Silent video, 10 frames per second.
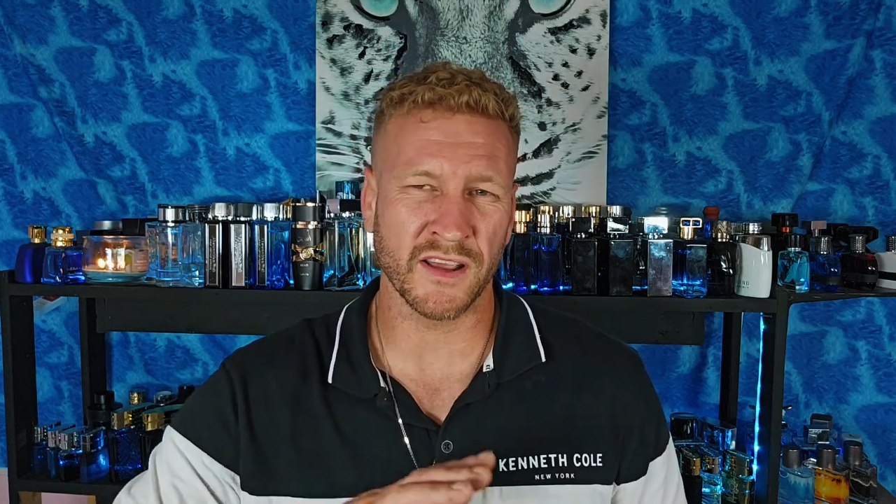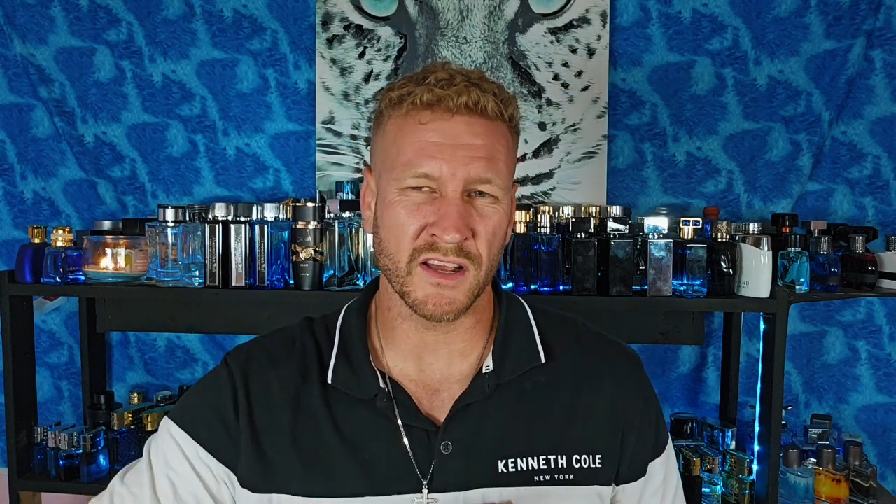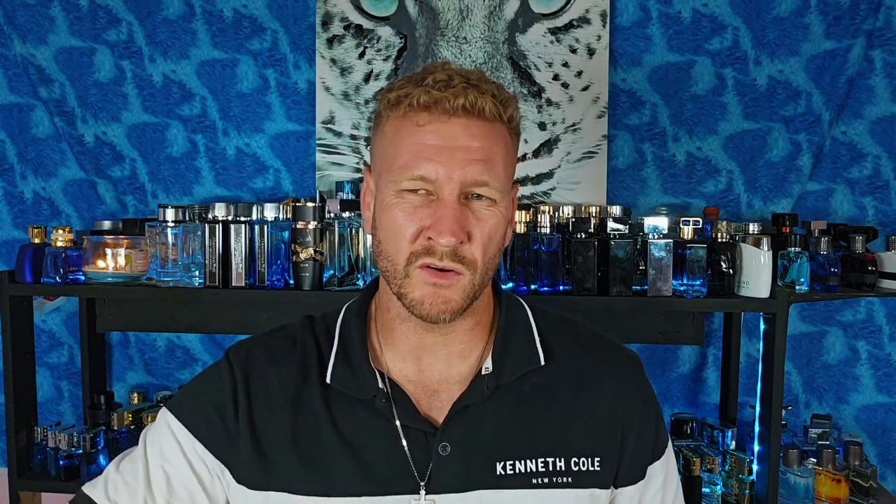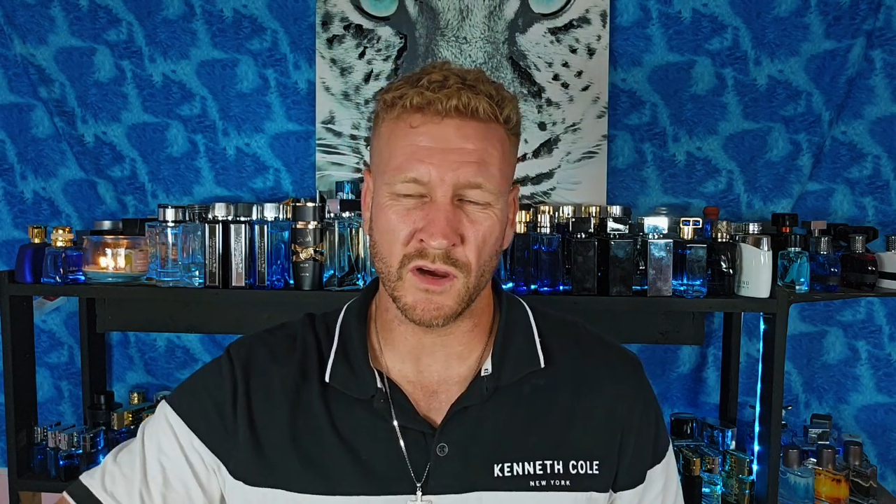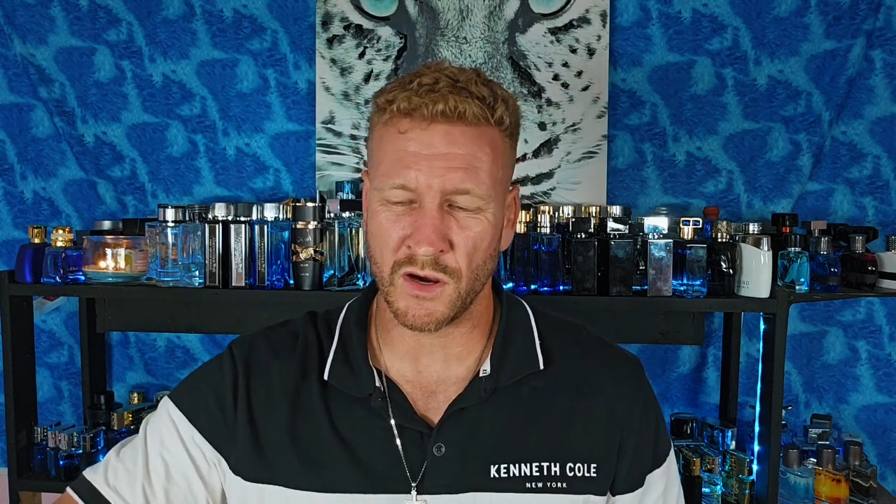
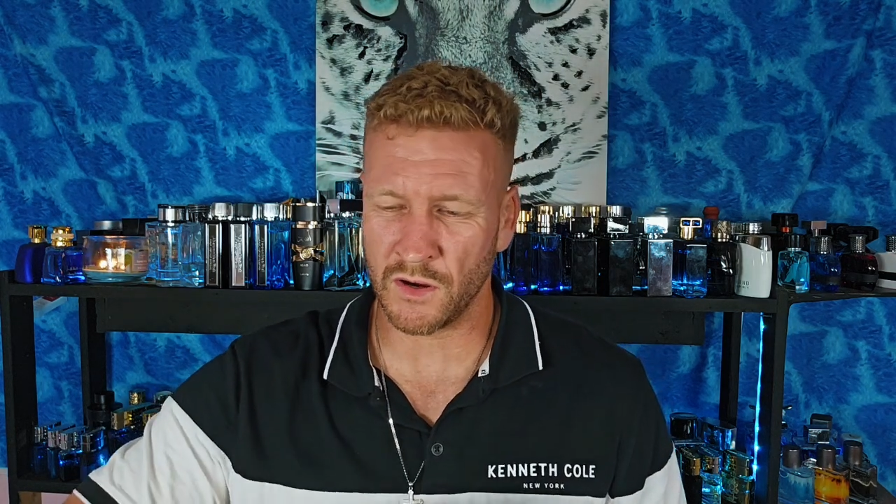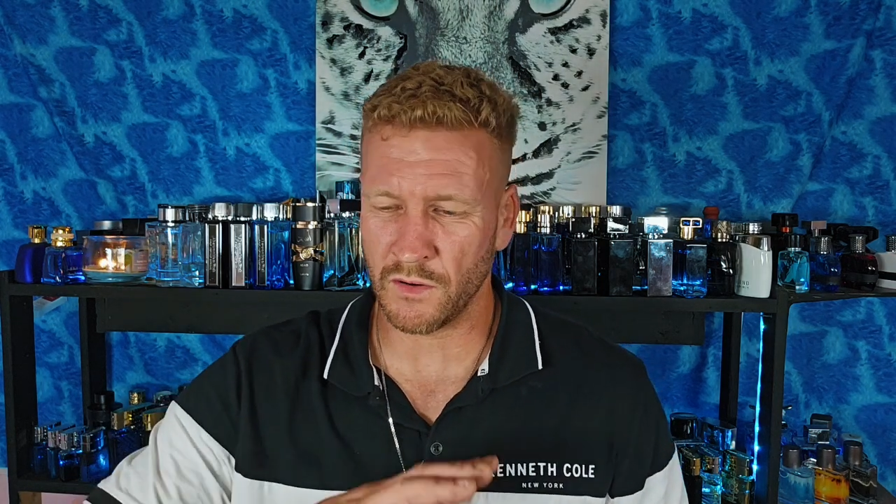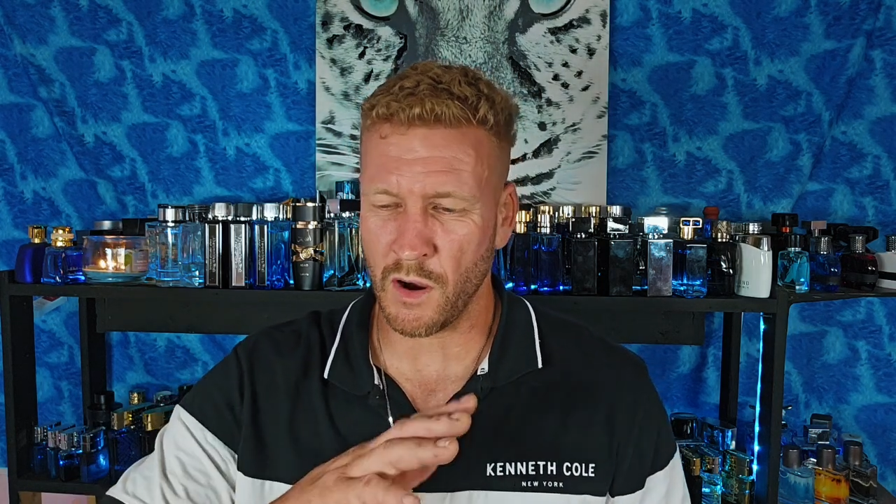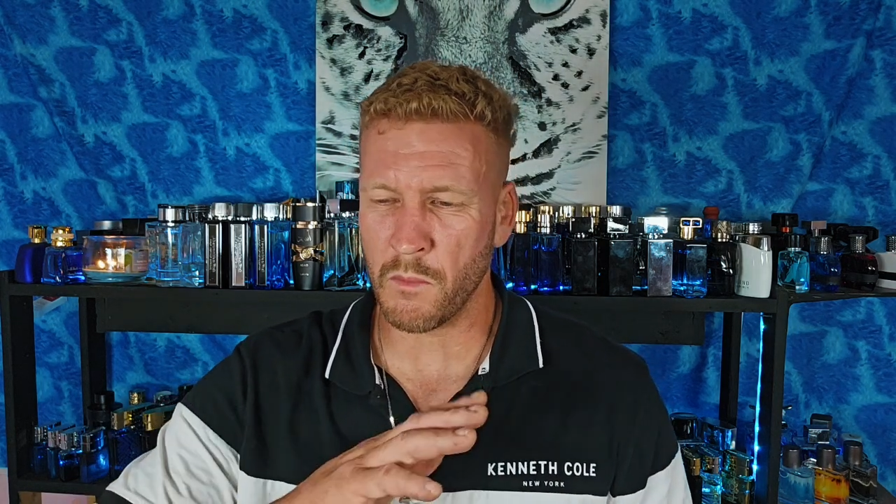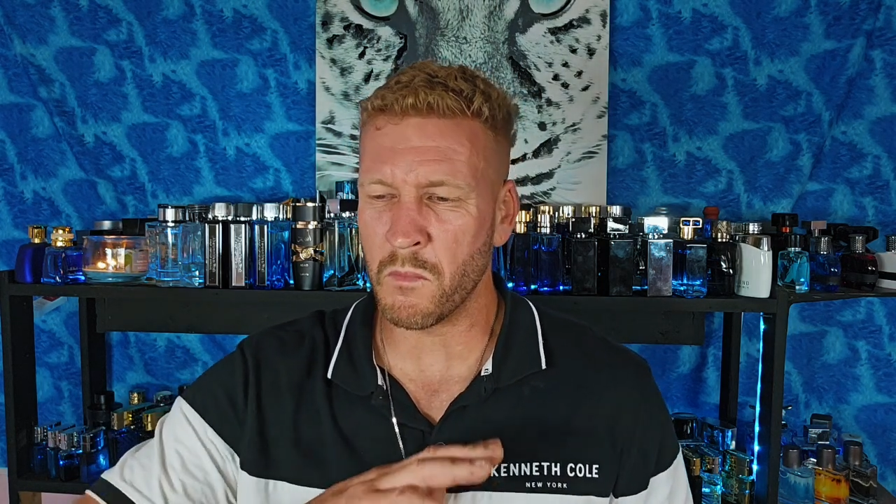like
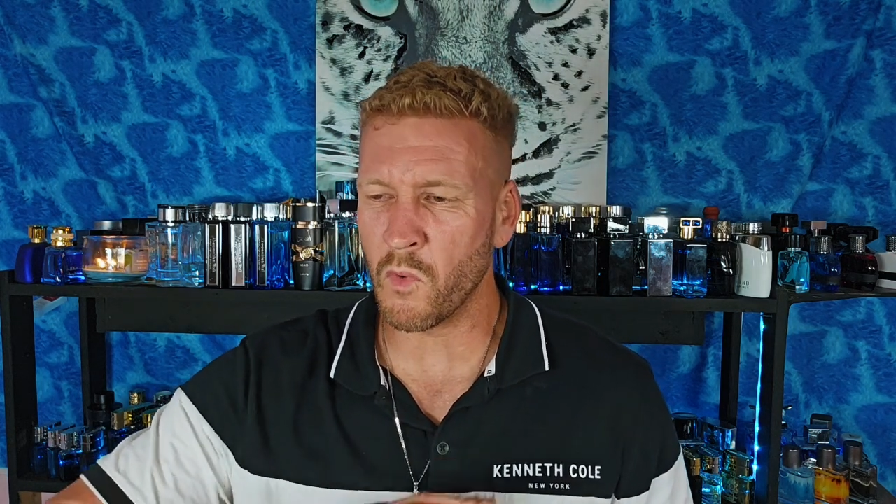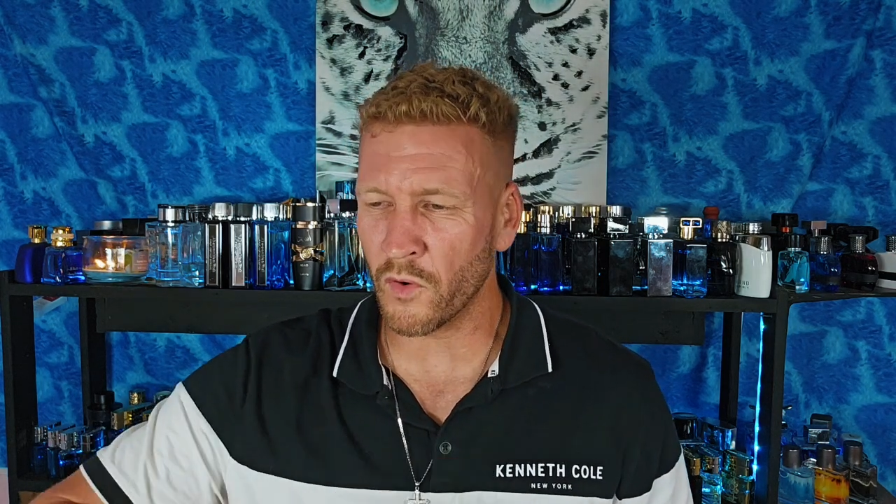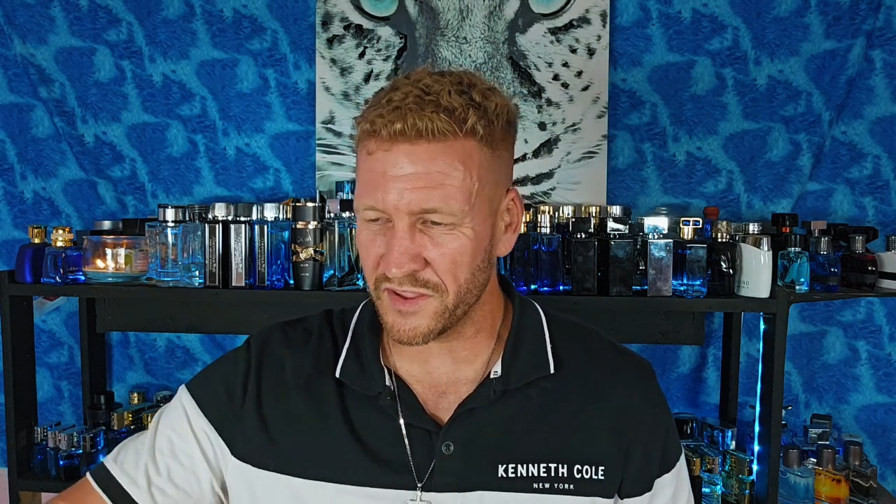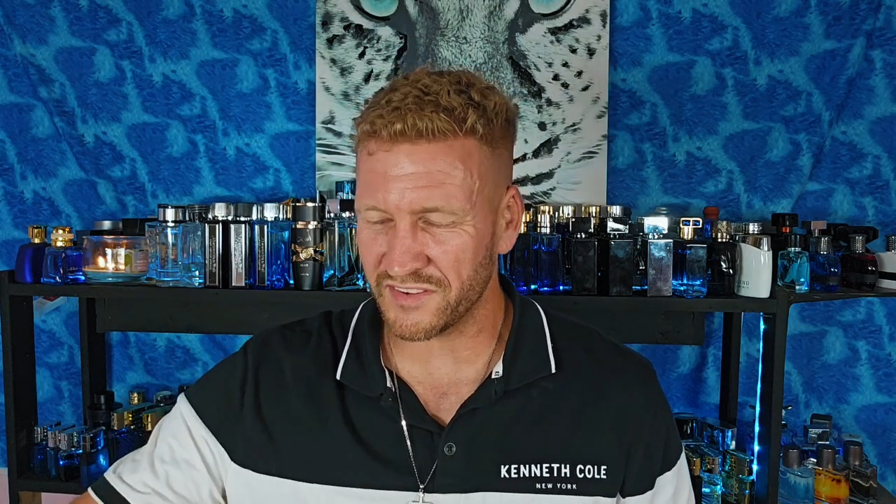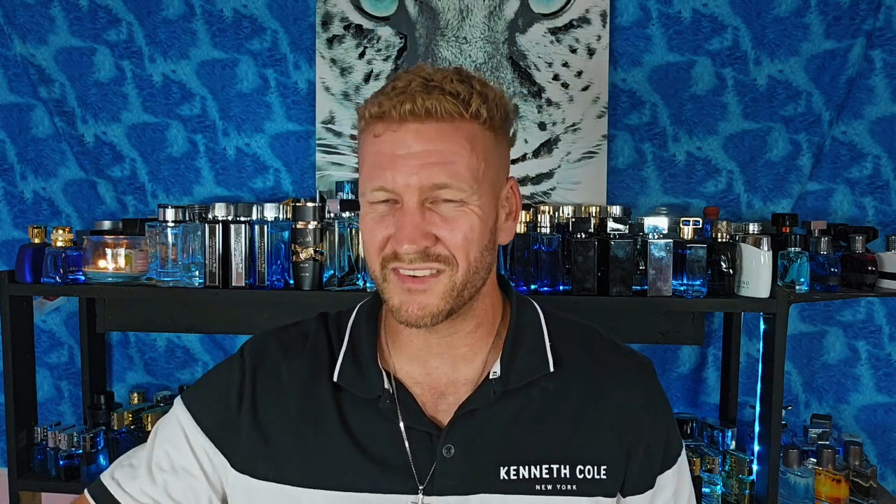a
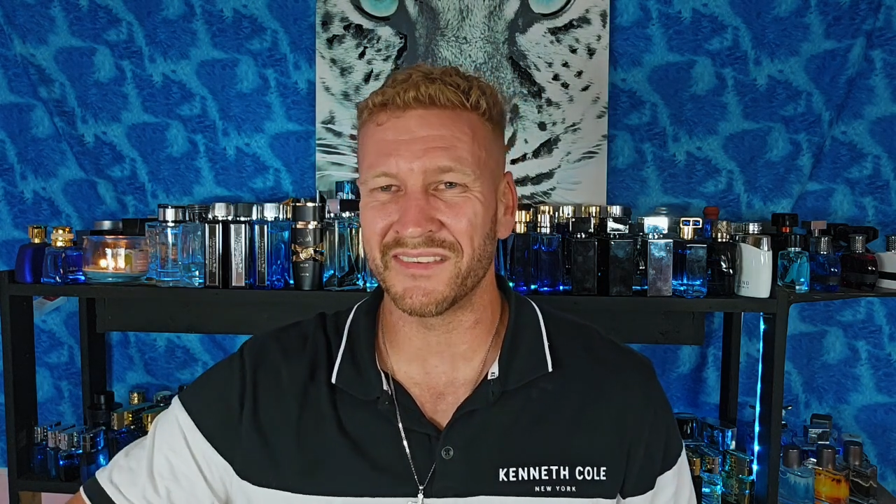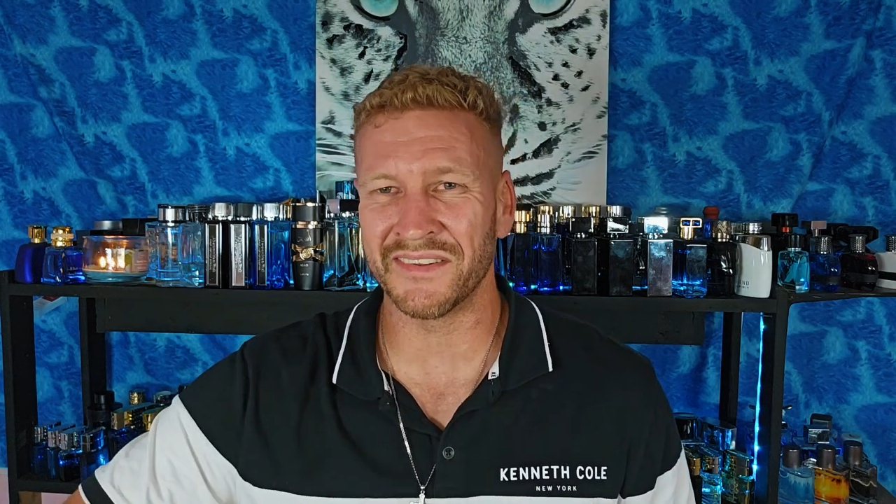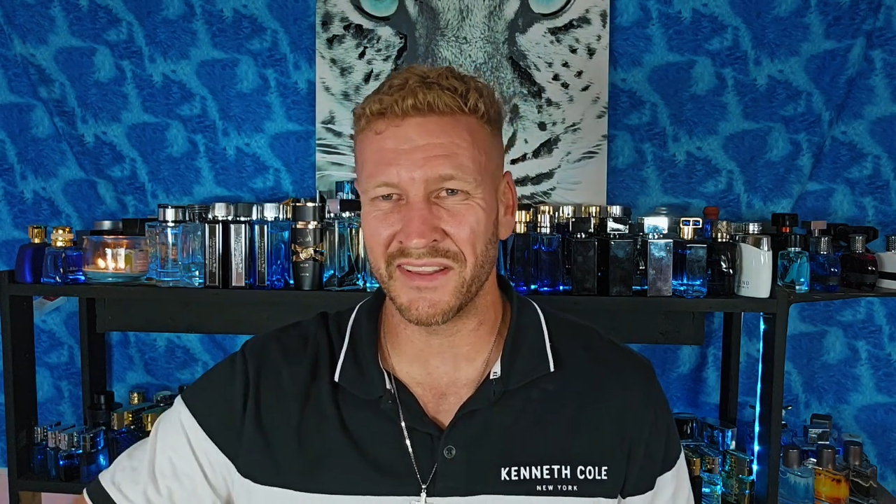moist